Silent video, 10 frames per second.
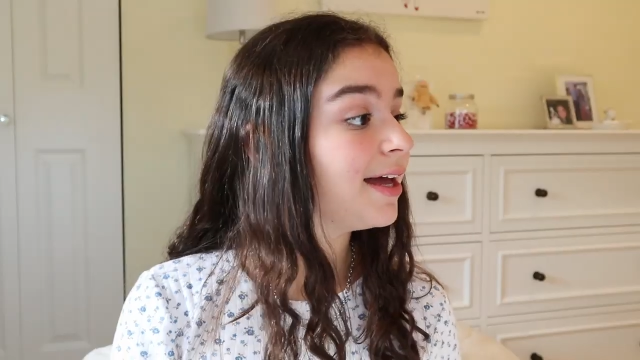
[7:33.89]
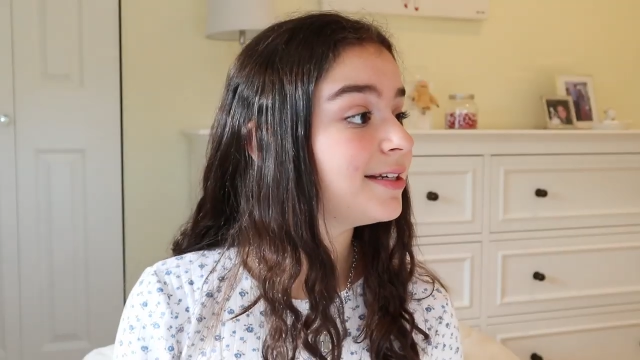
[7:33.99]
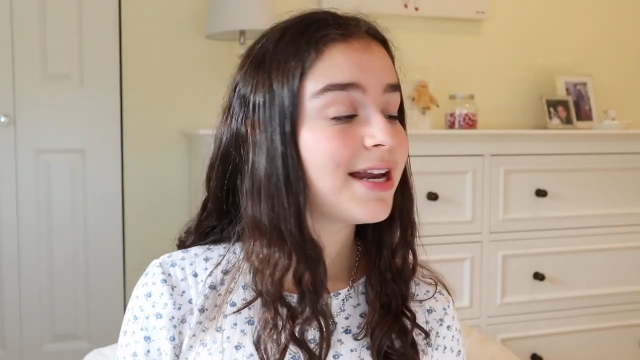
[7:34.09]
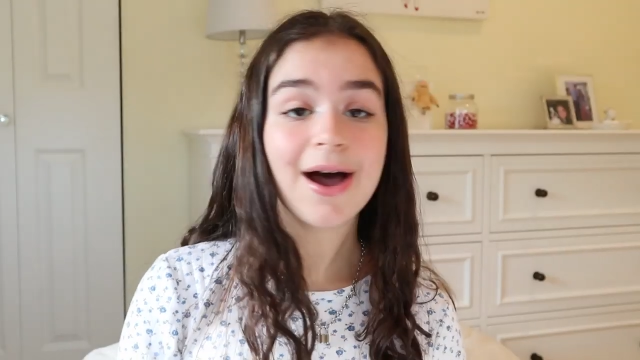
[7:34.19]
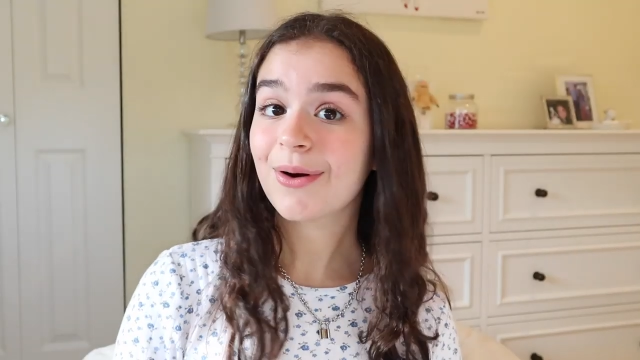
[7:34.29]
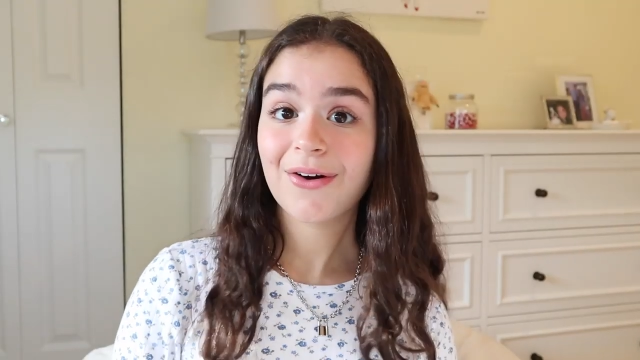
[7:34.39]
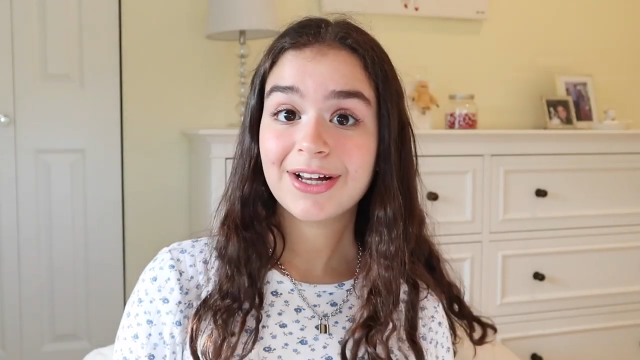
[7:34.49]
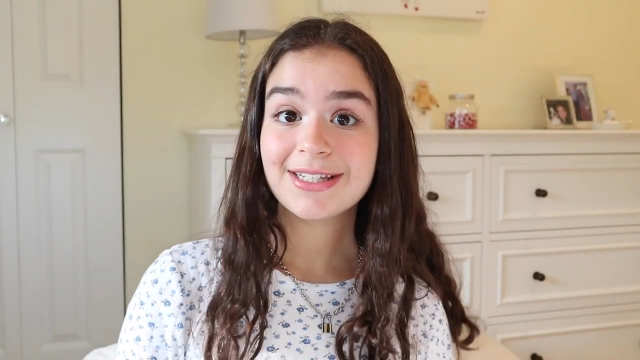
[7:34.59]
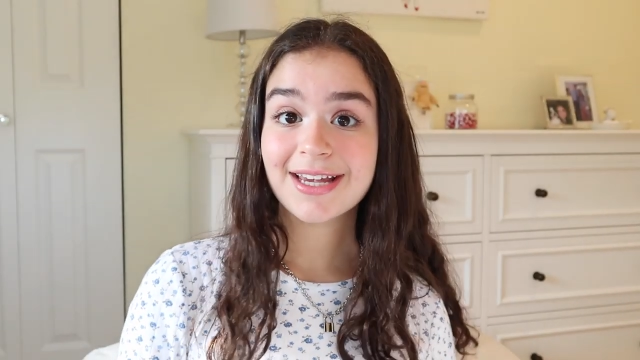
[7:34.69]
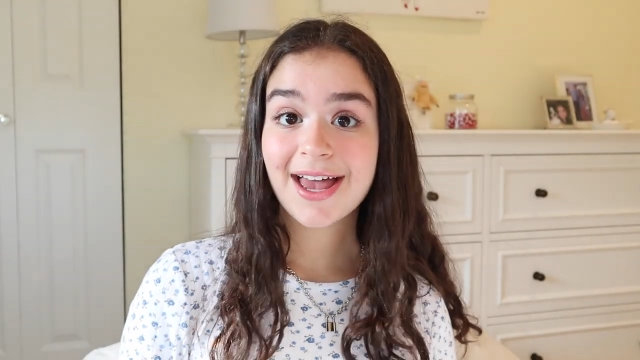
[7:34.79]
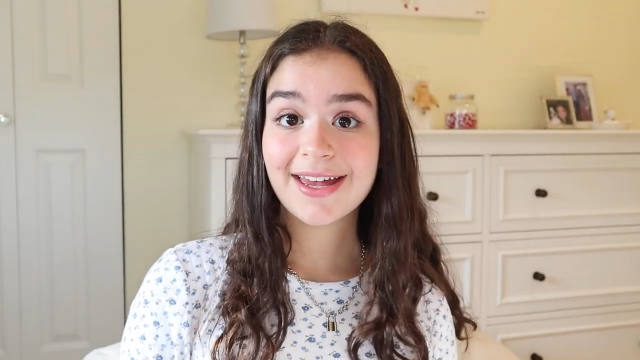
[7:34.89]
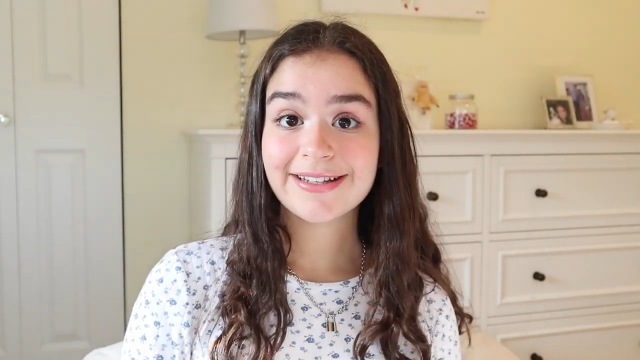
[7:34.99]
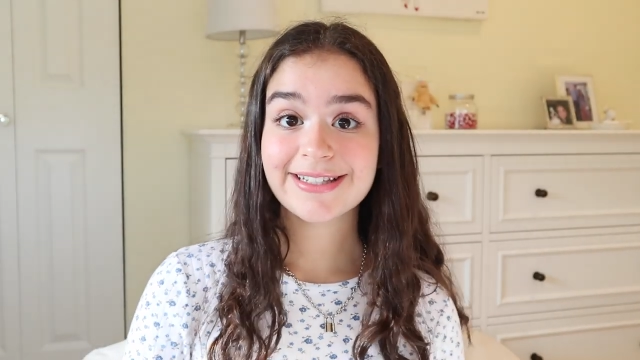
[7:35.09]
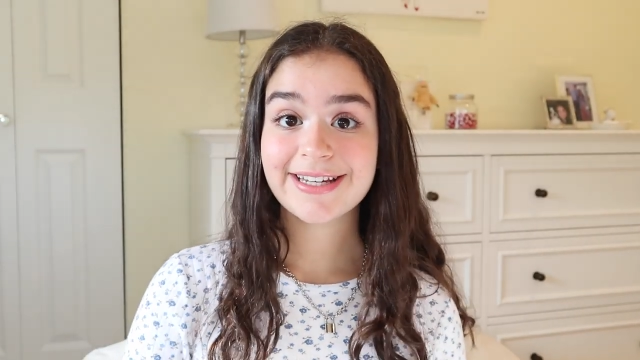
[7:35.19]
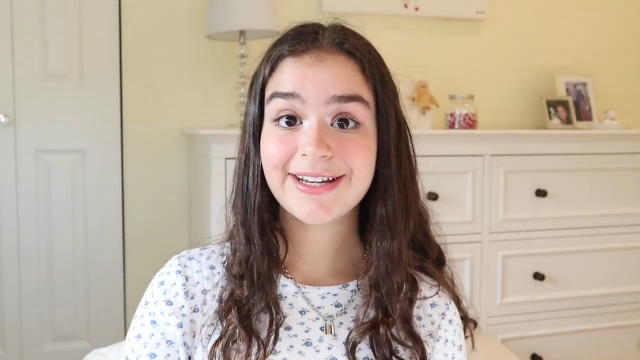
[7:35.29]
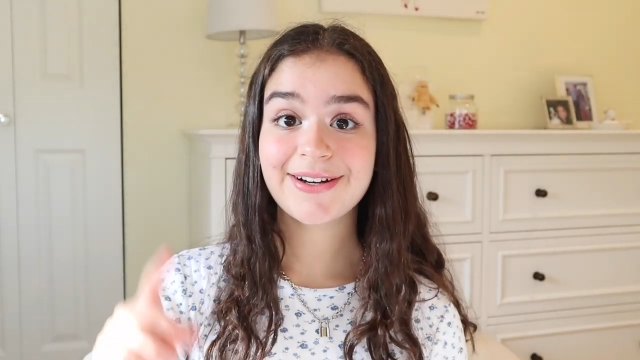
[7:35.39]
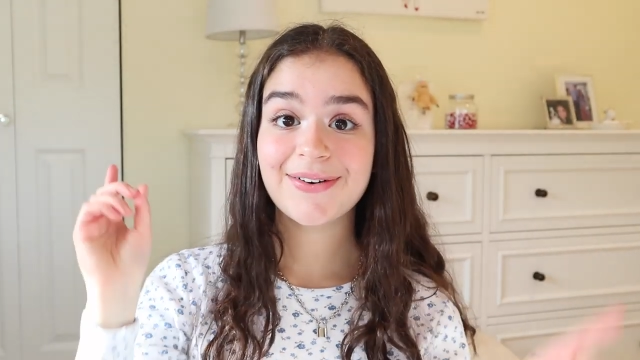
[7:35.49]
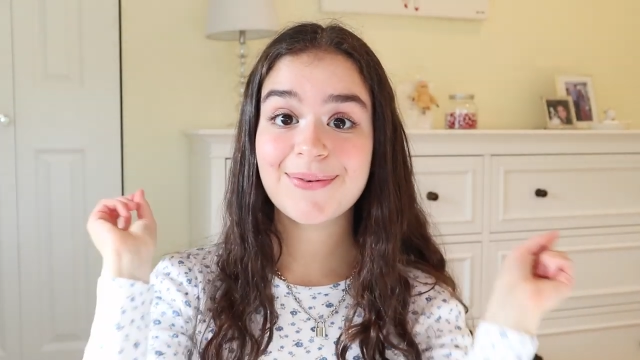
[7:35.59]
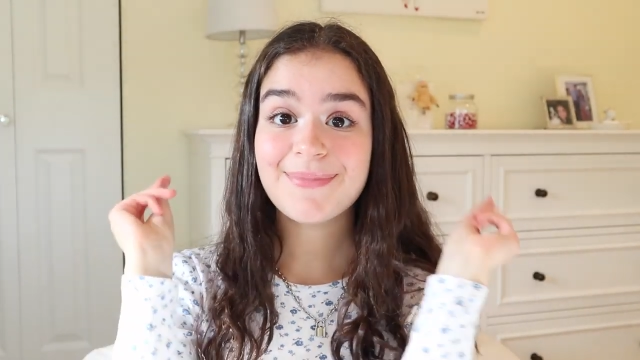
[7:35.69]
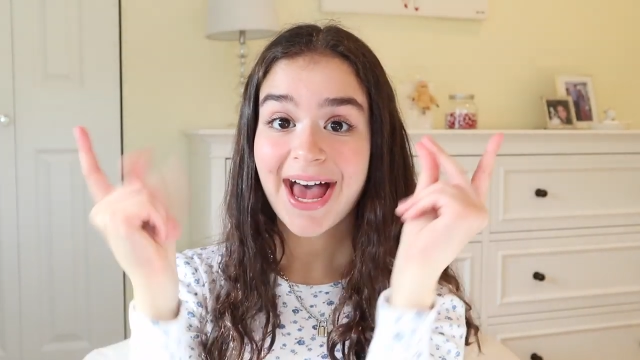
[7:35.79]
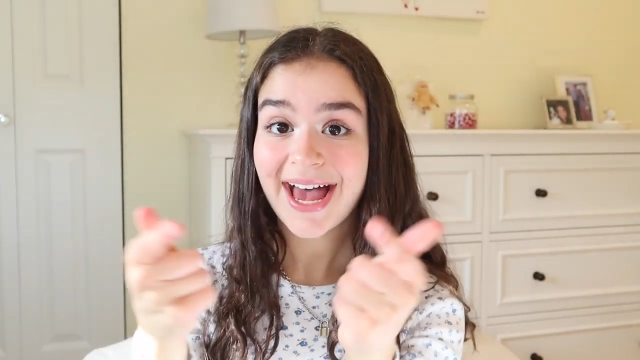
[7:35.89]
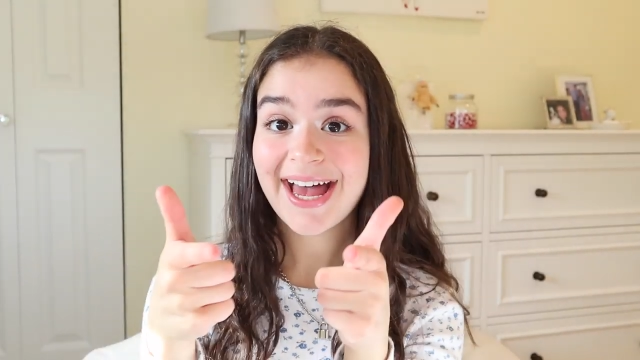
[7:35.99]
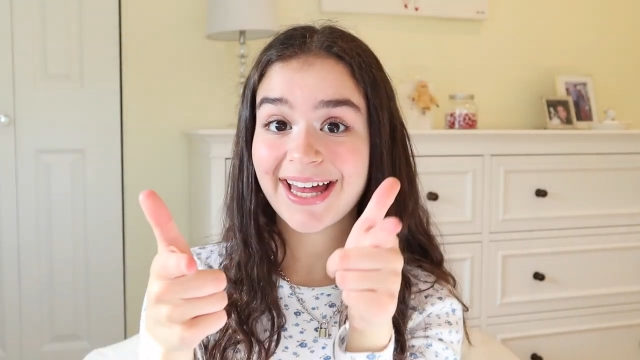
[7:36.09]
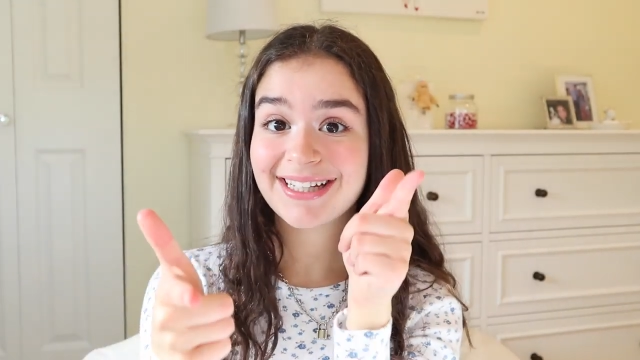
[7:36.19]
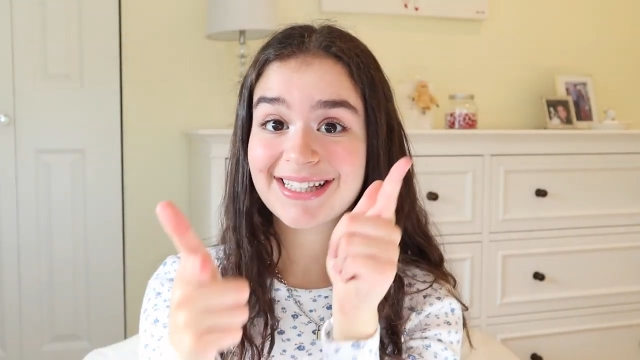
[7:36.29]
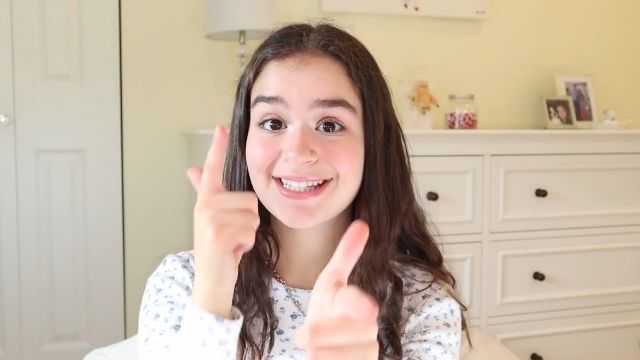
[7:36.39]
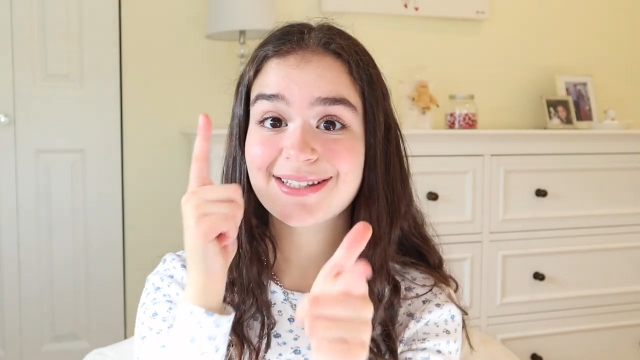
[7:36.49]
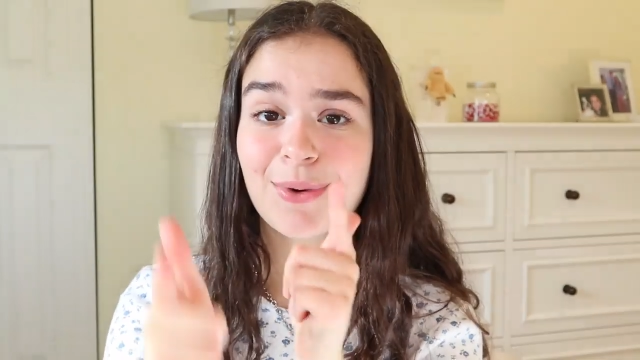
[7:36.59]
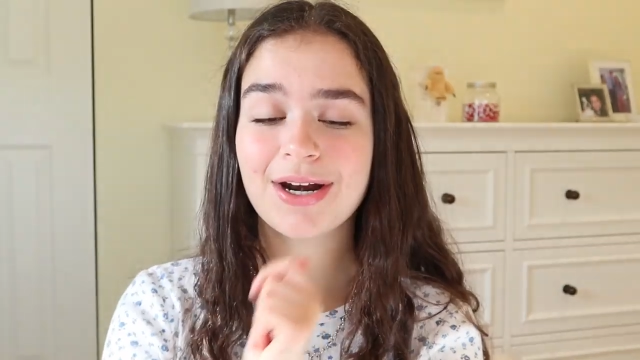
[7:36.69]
And now we're going to get into pants.